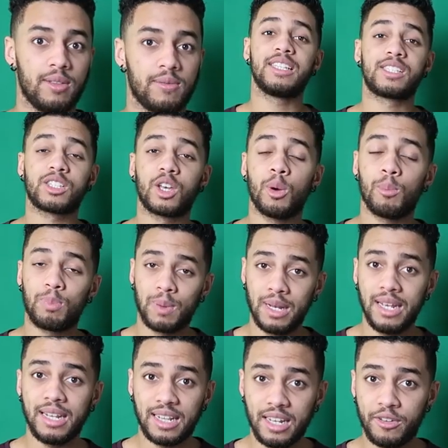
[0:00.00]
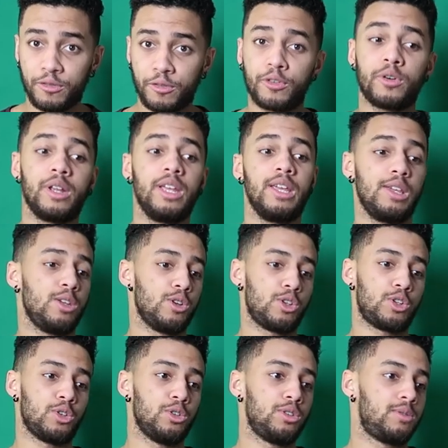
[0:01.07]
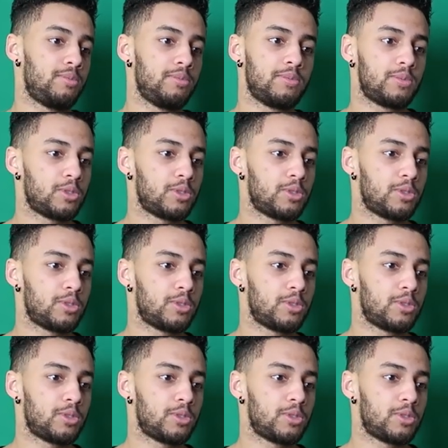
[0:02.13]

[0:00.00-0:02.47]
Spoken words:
It's completely free. You should